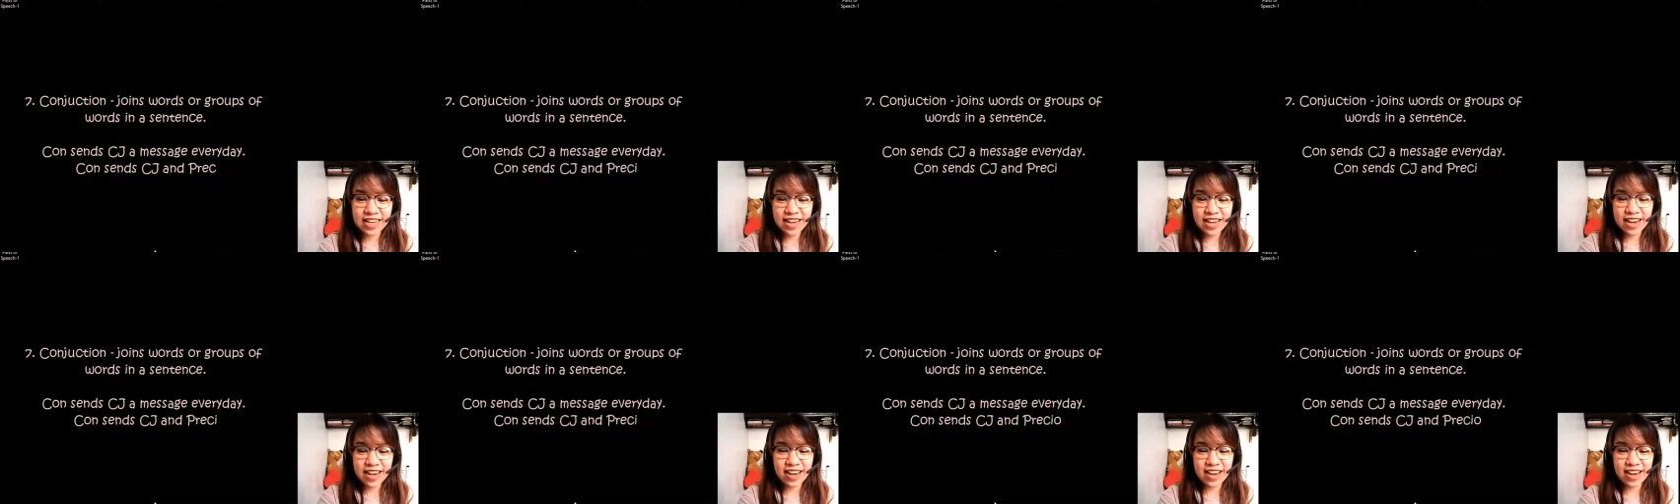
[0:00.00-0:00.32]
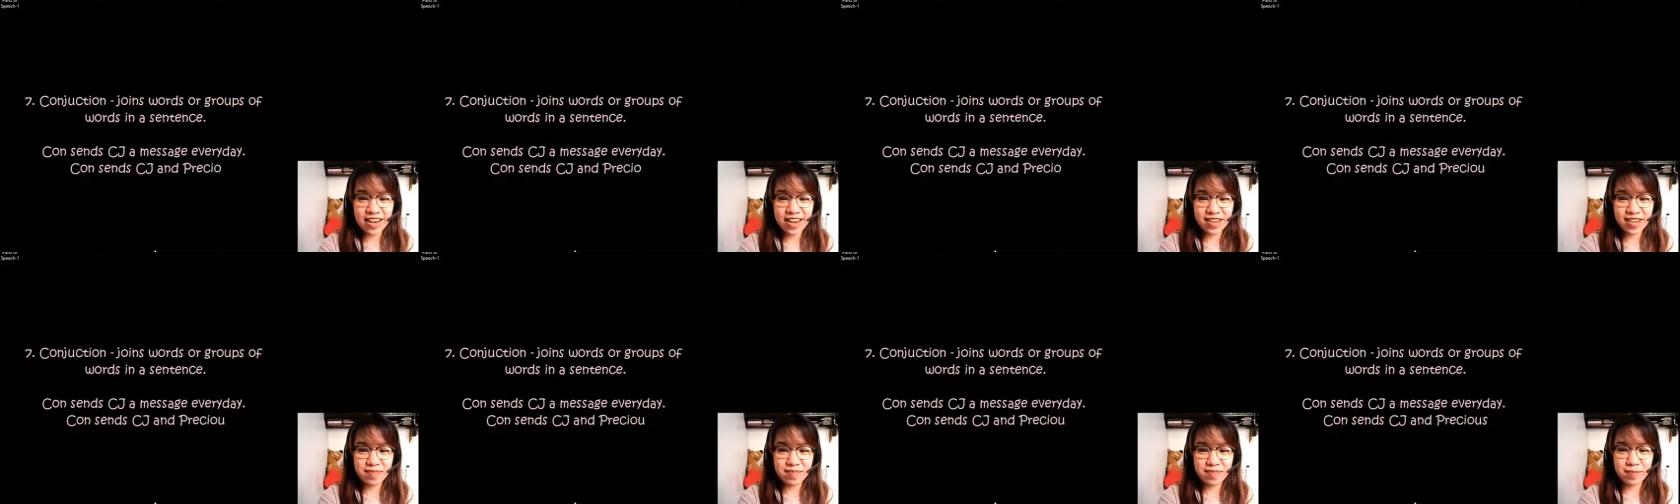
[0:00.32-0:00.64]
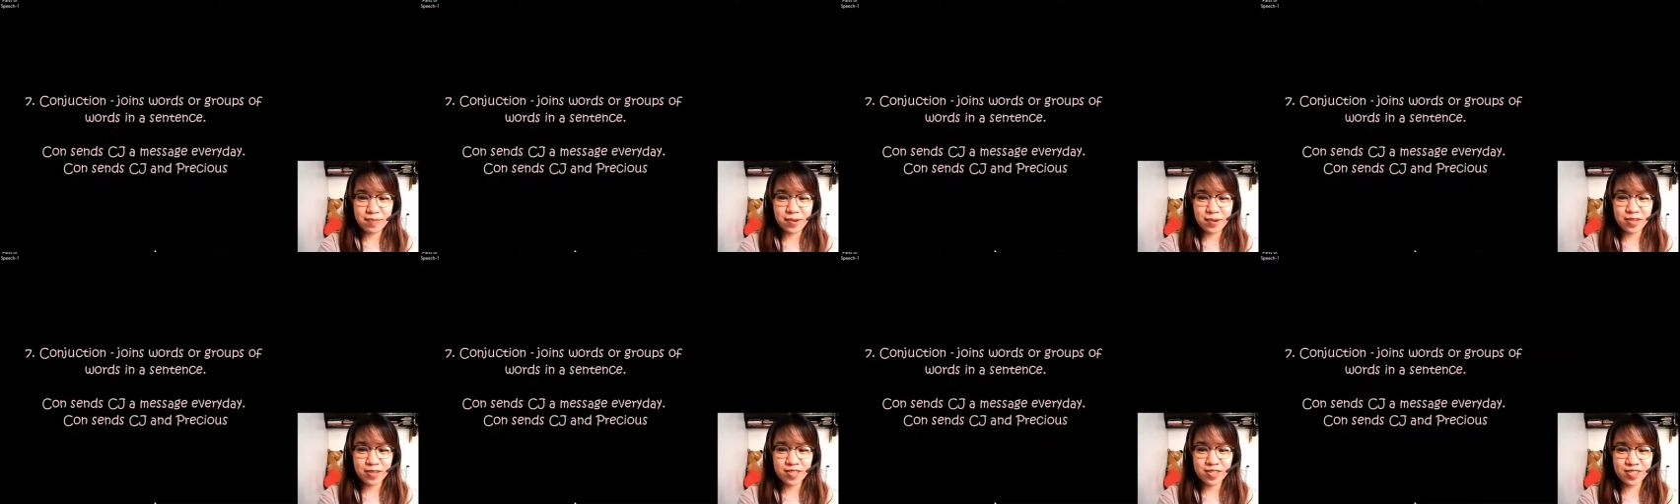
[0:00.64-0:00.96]
Hi,
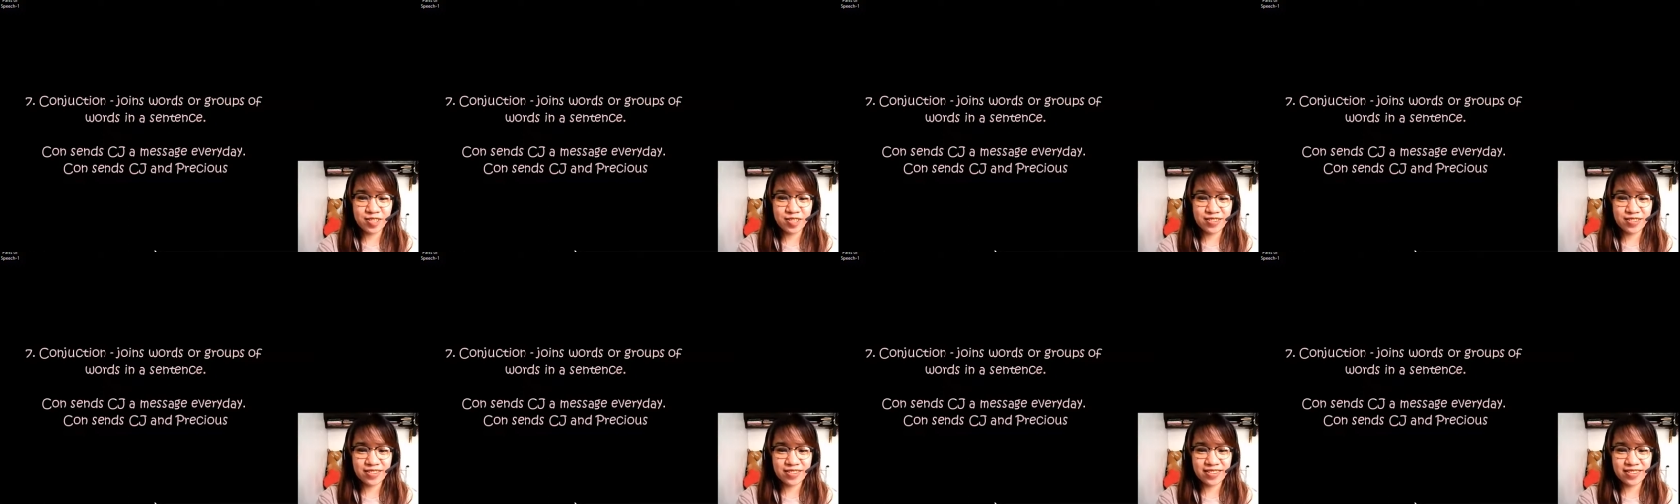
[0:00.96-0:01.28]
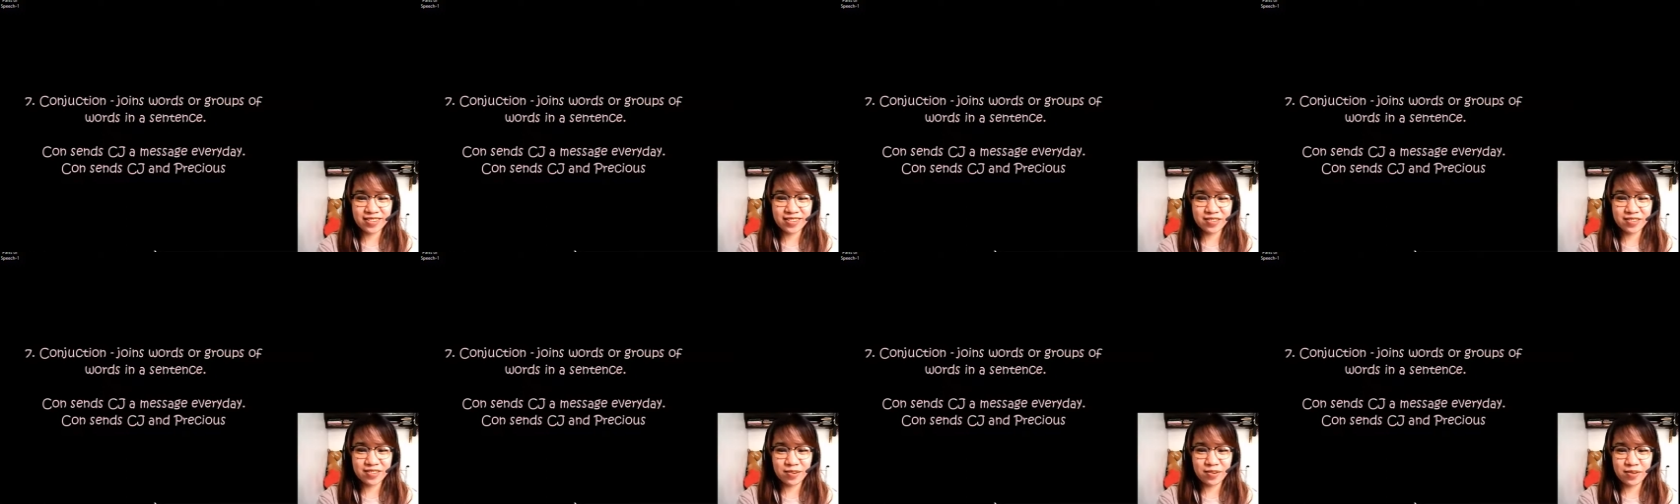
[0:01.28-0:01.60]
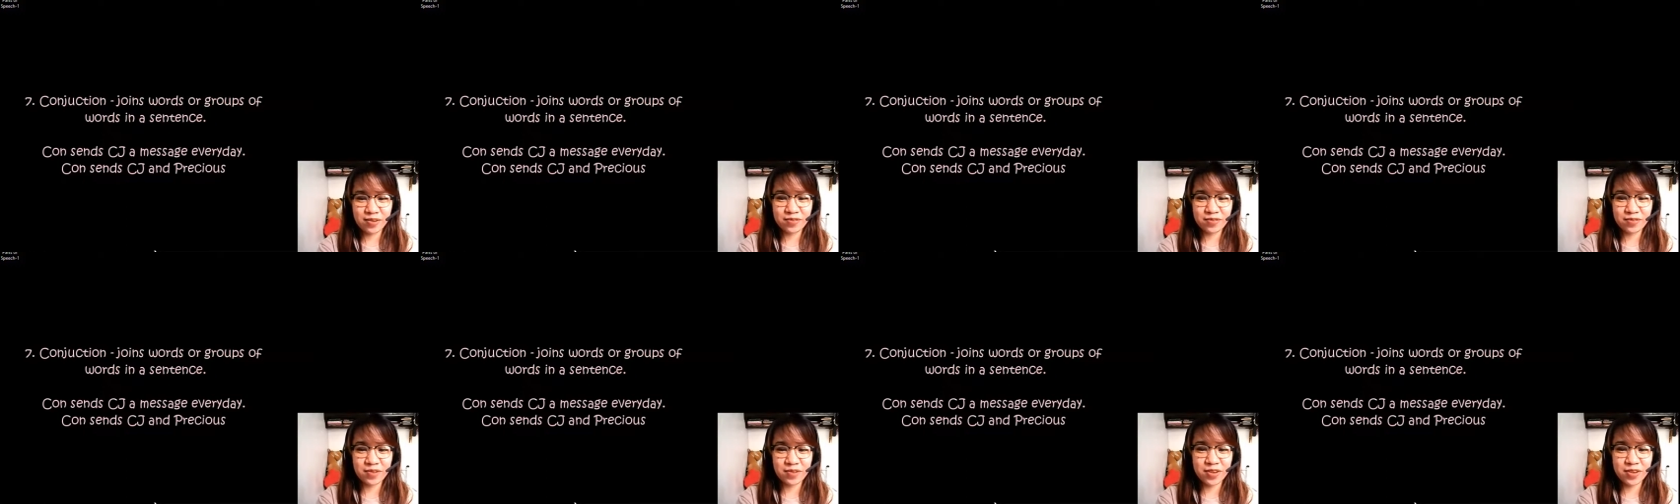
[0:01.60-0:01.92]
Precious. Sorry
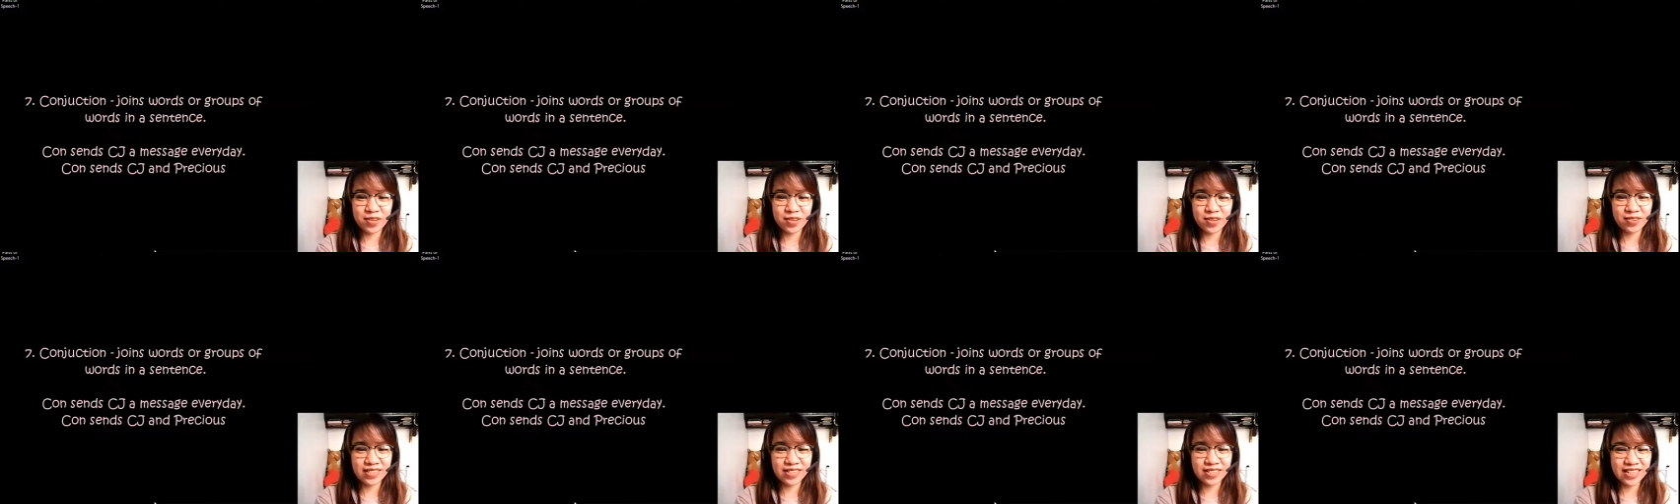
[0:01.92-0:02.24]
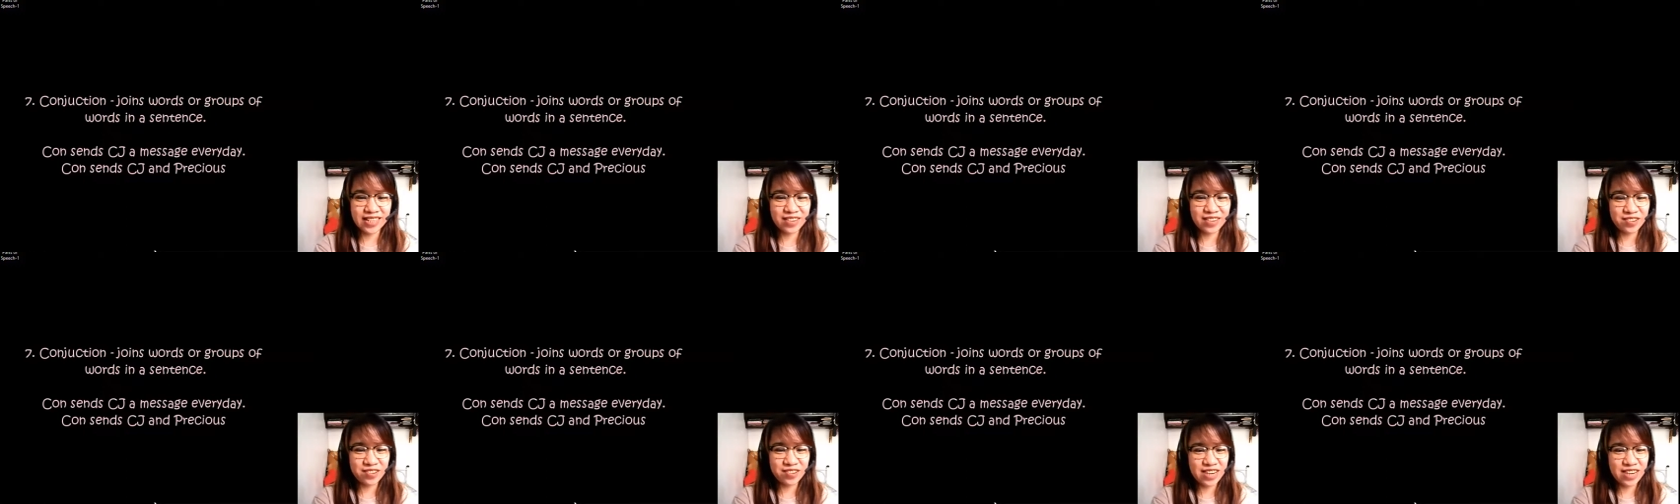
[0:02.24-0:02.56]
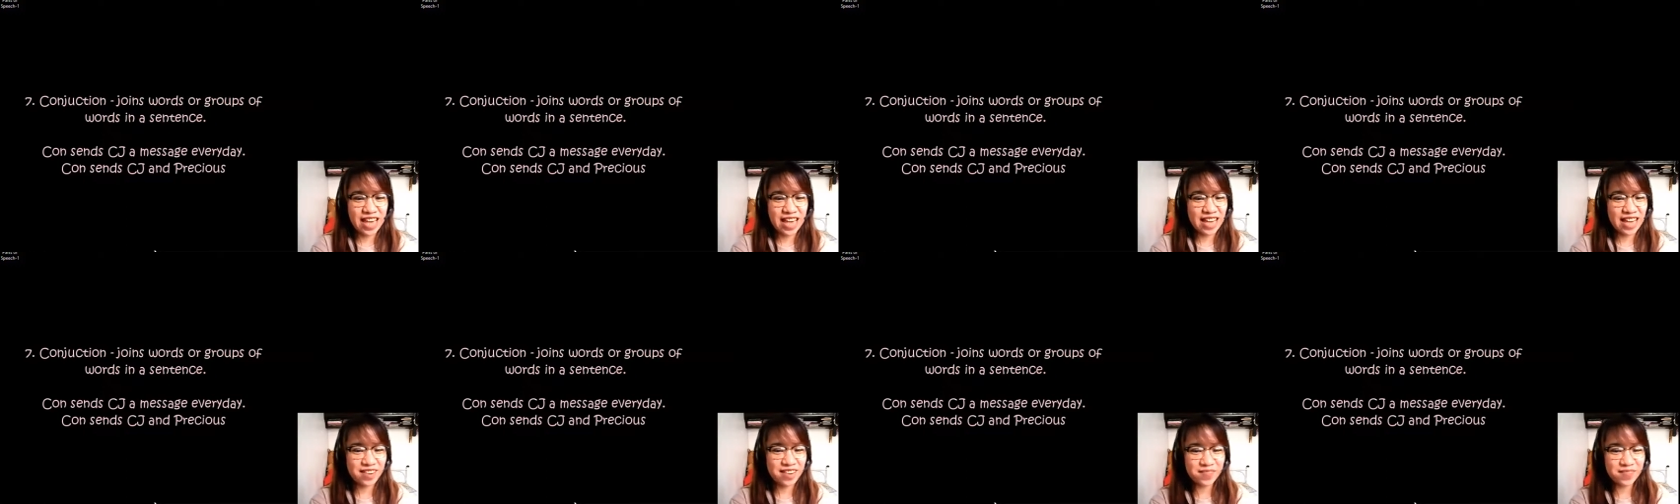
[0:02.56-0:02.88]
for using your
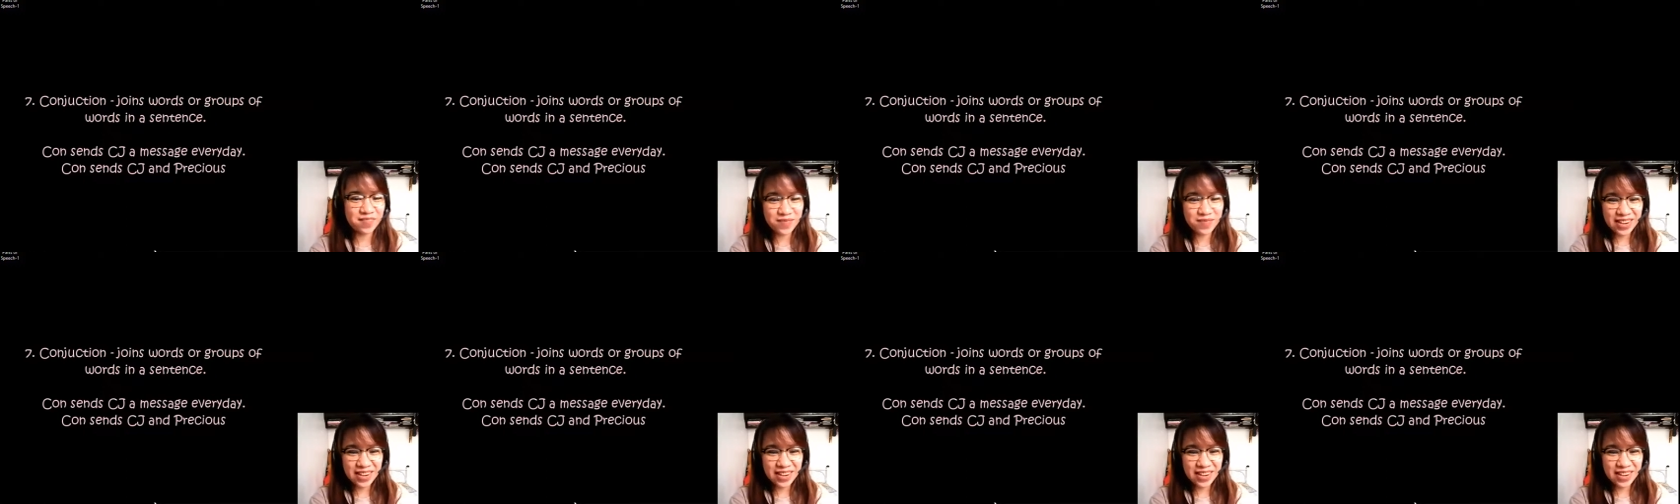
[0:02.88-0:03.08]
name.